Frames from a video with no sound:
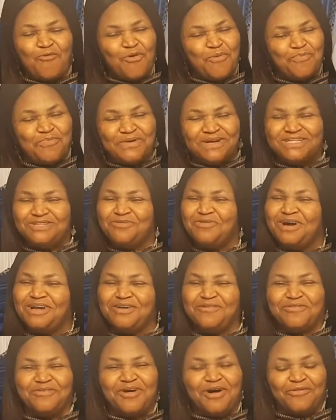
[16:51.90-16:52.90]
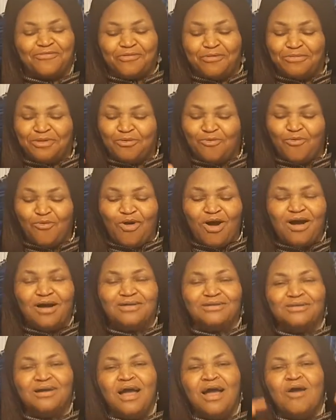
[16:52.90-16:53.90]
We preach the word of God from the
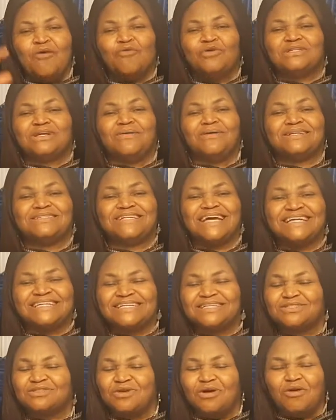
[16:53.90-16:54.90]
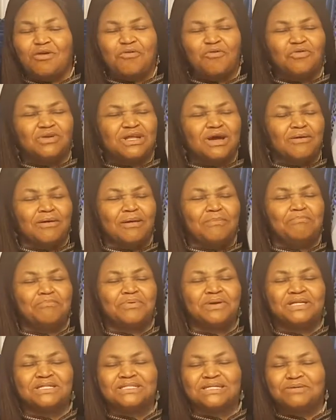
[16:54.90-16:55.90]
word with our tented talk, with our
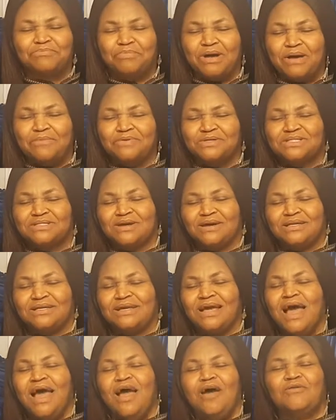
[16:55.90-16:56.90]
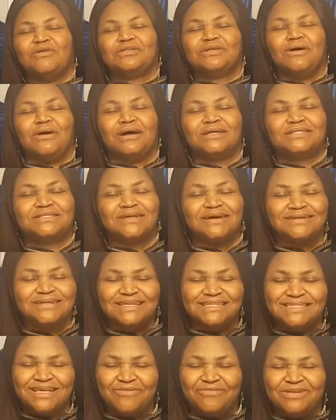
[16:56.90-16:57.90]
preaching Bible study, with our Sunday
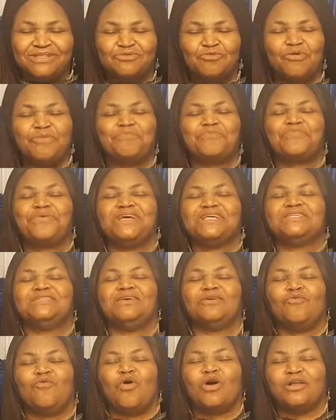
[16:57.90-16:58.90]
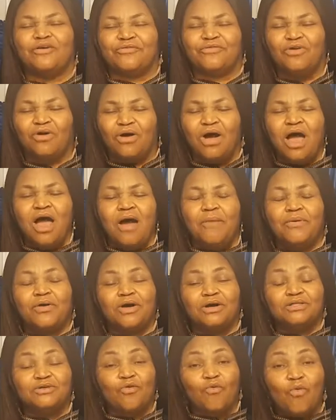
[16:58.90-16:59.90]
service. We preach the word of God
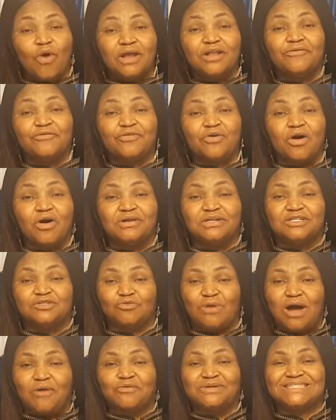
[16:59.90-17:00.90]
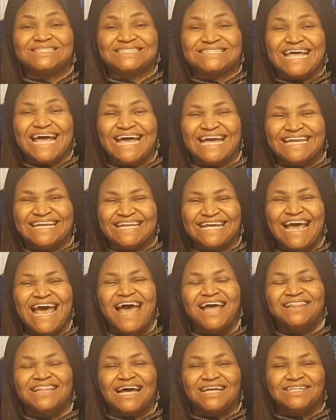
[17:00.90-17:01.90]
because the word of God is why we stand.
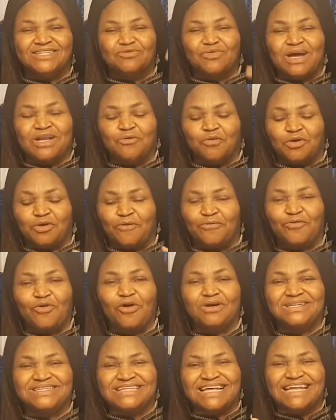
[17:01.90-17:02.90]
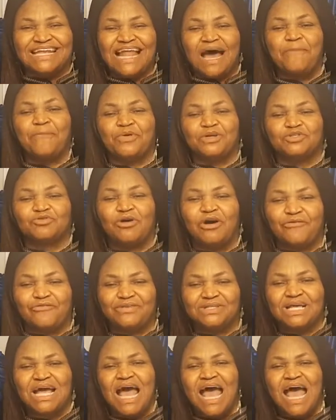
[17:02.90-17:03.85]
That is why the word of God is a lamp unto our feet